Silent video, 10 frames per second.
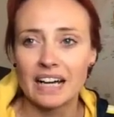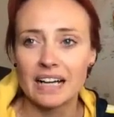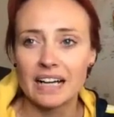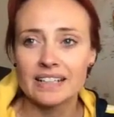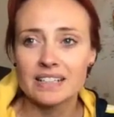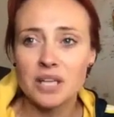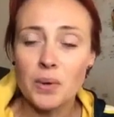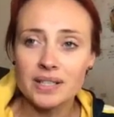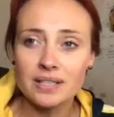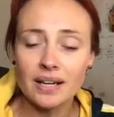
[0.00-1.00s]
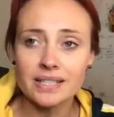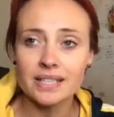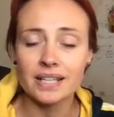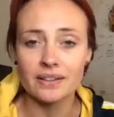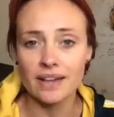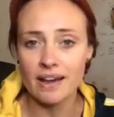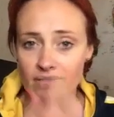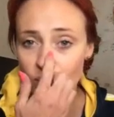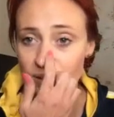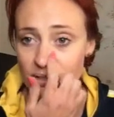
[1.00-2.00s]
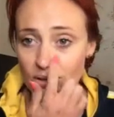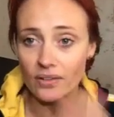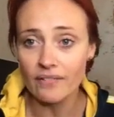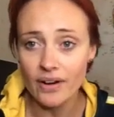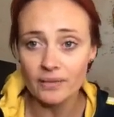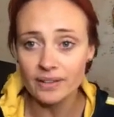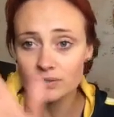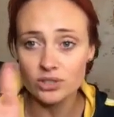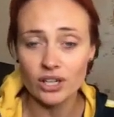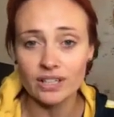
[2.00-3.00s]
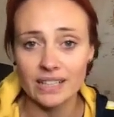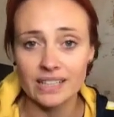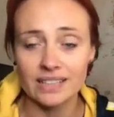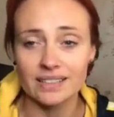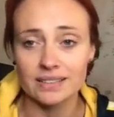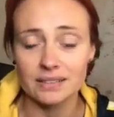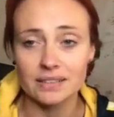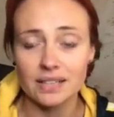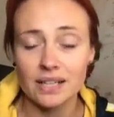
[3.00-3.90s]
and it's so exciting that everyone has got their own little journey, and